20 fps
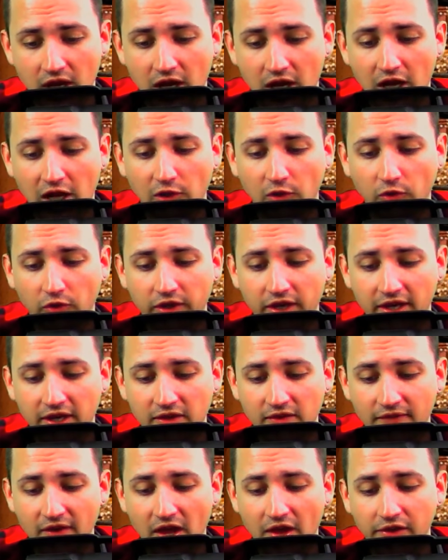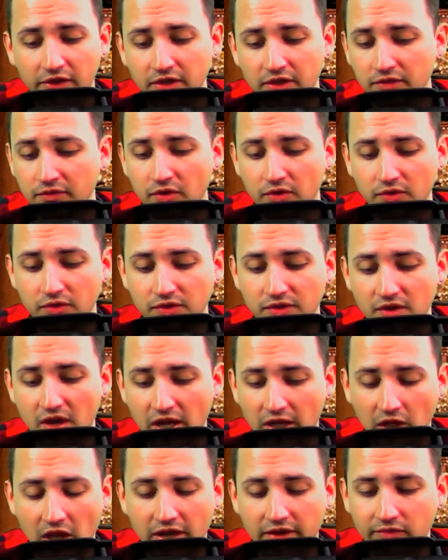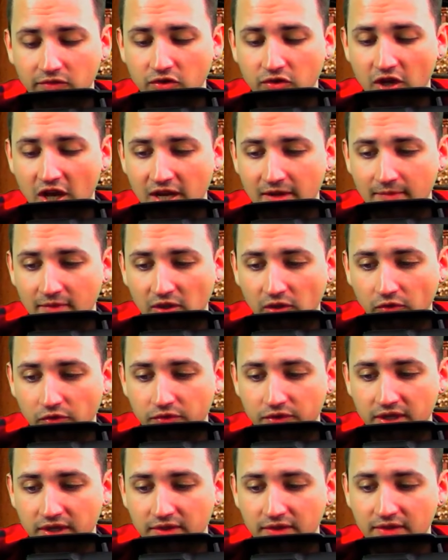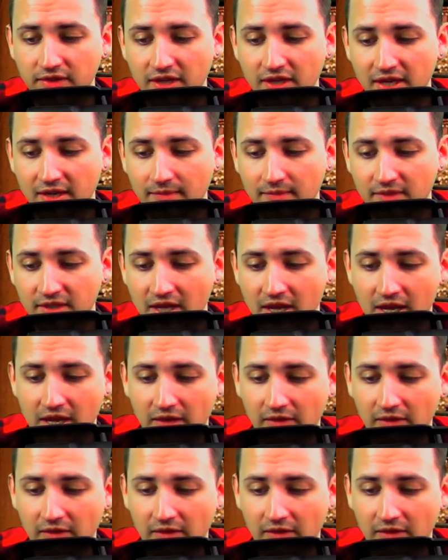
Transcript: Looking at the Valiant, there's not a lot of shame in losing to teams